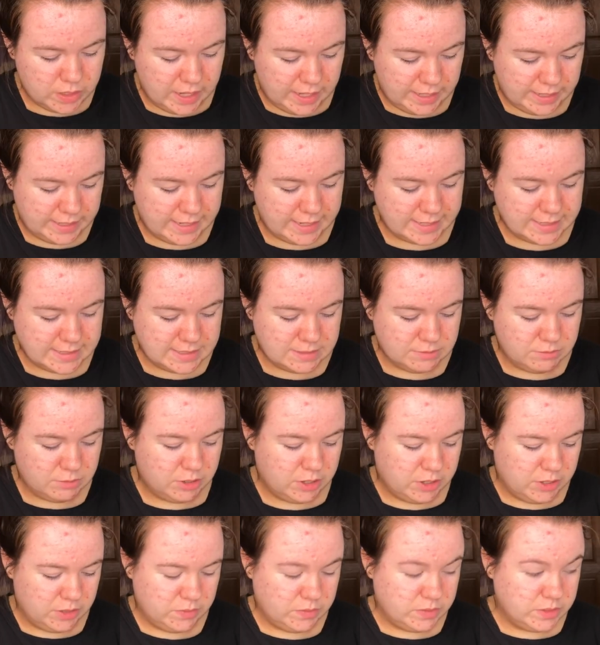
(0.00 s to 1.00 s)
like that's what
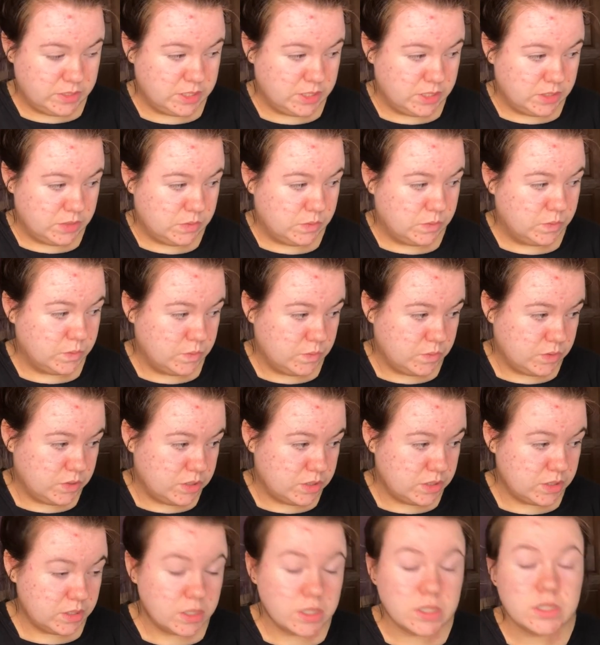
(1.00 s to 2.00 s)
I would do
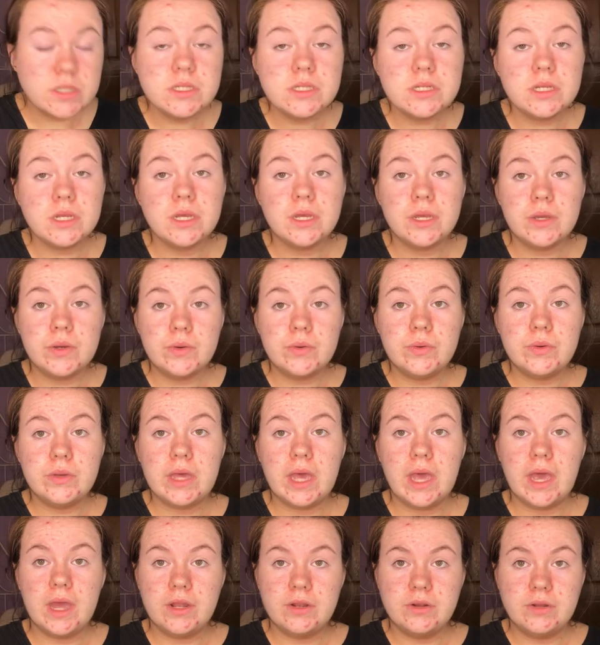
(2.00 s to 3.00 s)
to
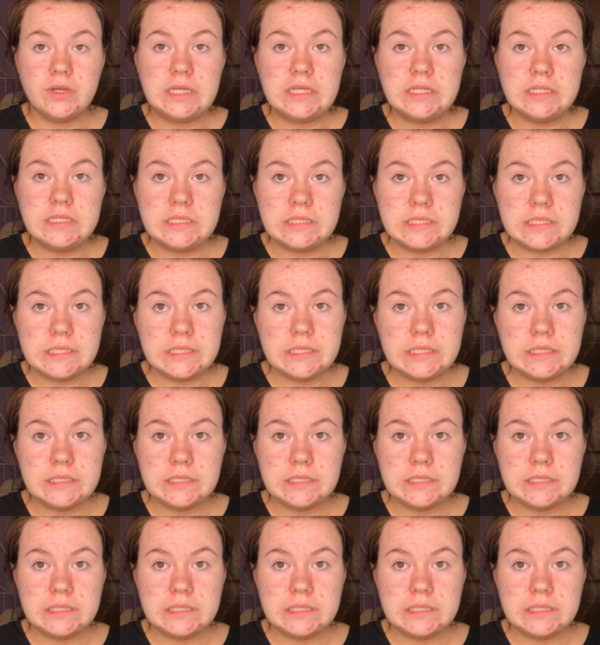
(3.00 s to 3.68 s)
get a nice